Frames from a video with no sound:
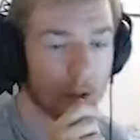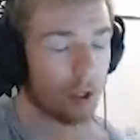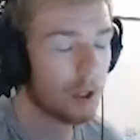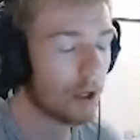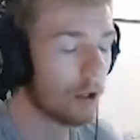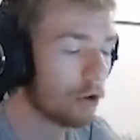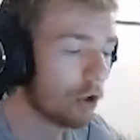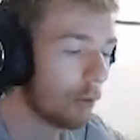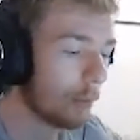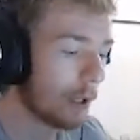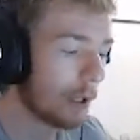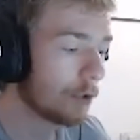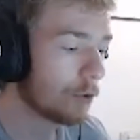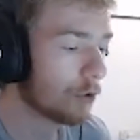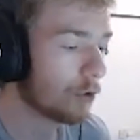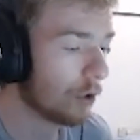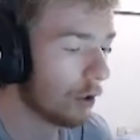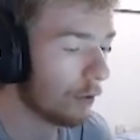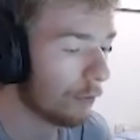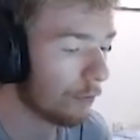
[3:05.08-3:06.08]
Yeah, double knives
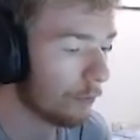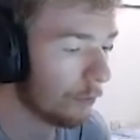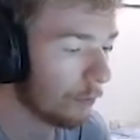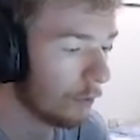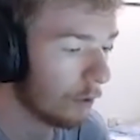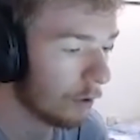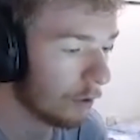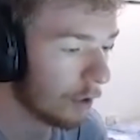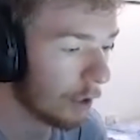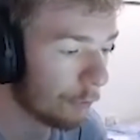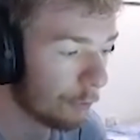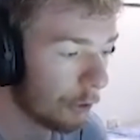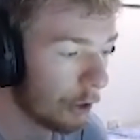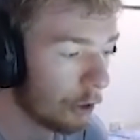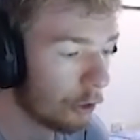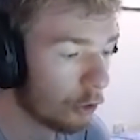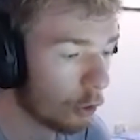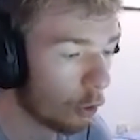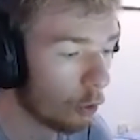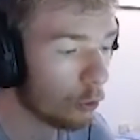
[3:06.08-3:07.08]
are tough.
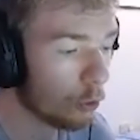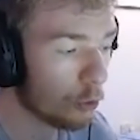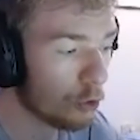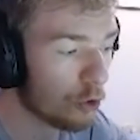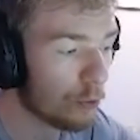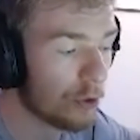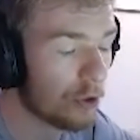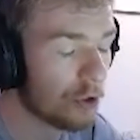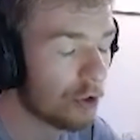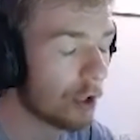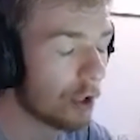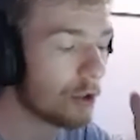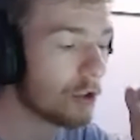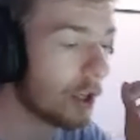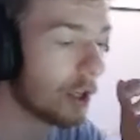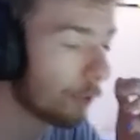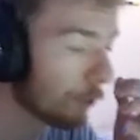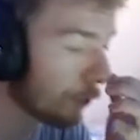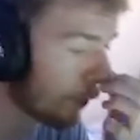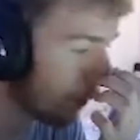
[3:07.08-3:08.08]
Definitely don't use region
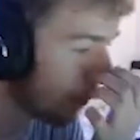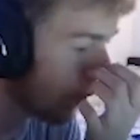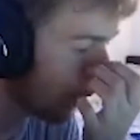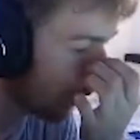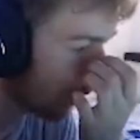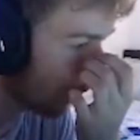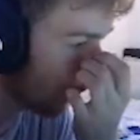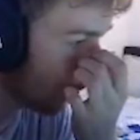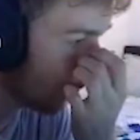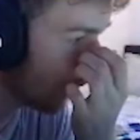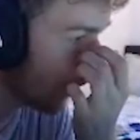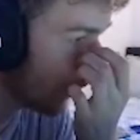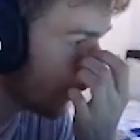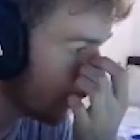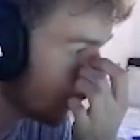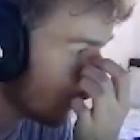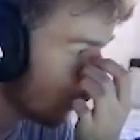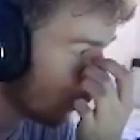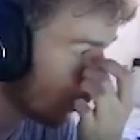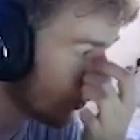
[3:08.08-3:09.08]
charges if we have buck.
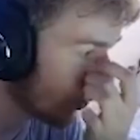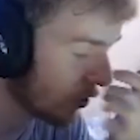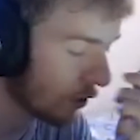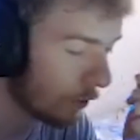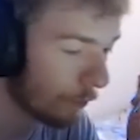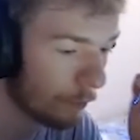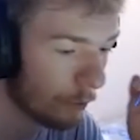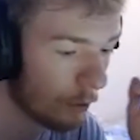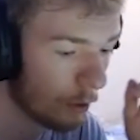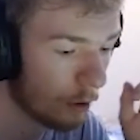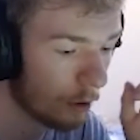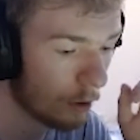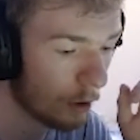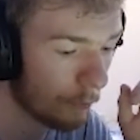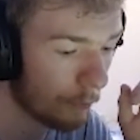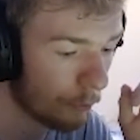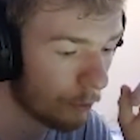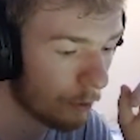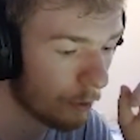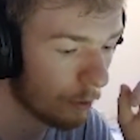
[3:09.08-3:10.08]
It's just a waste of uh,
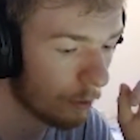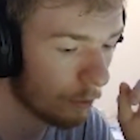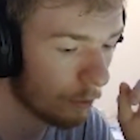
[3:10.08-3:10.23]
effort.